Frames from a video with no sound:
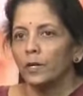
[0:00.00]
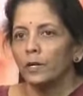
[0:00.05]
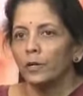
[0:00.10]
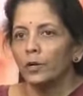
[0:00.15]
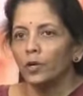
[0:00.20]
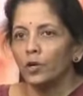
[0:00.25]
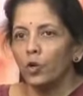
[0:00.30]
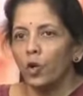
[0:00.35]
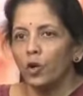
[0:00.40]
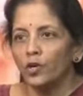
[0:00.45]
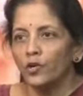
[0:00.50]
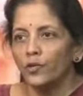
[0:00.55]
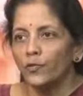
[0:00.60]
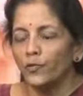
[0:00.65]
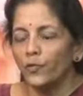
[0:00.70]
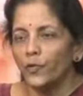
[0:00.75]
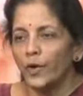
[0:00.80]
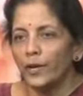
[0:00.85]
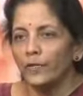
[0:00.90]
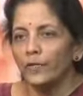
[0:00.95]
not
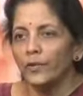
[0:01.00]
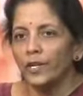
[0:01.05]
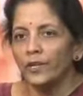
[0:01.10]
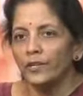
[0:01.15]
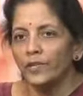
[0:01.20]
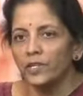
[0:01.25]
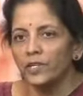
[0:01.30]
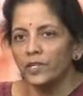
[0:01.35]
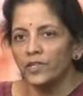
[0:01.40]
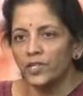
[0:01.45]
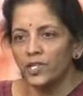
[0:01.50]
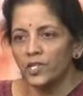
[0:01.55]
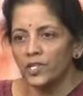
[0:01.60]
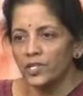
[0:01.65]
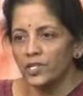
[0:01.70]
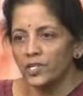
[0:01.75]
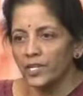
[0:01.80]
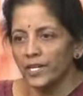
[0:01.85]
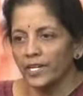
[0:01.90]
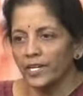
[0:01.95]
favoring the
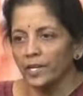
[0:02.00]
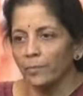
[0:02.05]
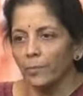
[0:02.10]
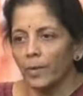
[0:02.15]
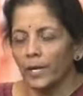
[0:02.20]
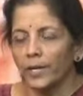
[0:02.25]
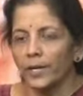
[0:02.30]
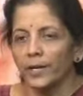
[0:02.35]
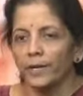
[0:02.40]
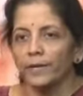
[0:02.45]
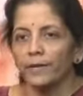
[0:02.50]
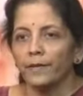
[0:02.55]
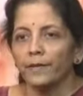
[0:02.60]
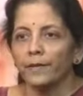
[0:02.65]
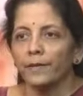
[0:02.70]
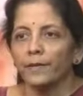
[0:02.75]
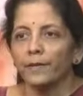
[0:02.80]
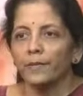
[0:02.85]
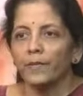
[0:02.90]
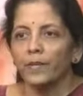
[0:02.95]
decision taken by
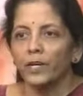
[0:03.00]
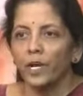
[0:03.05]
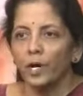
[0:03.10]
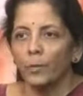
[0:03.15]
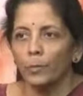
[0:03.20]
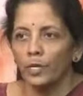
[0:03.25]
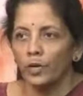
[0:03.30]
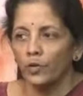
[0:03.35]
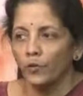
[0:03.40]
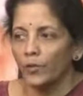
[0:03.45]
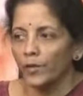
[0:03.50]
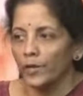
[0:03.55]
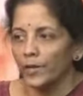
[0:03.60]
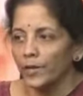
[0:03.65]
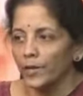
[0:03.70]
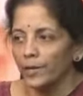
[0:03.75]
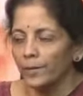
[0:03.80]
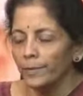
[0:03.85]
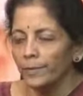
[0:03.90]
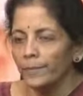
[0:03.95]
the Government of
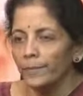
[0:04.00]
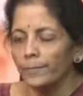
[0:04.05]
India,